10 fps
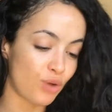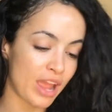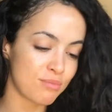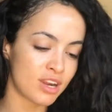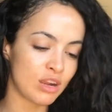
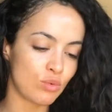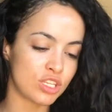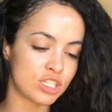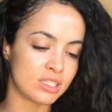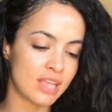Primer,
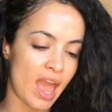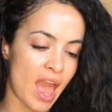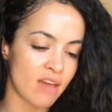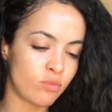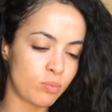which is
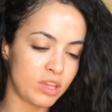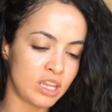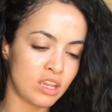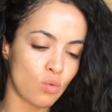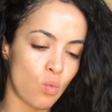
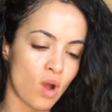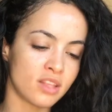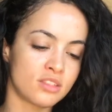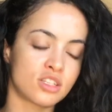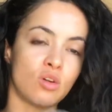
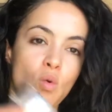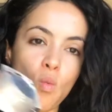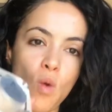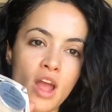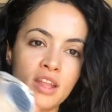
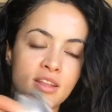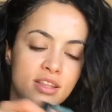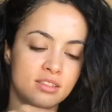FP101.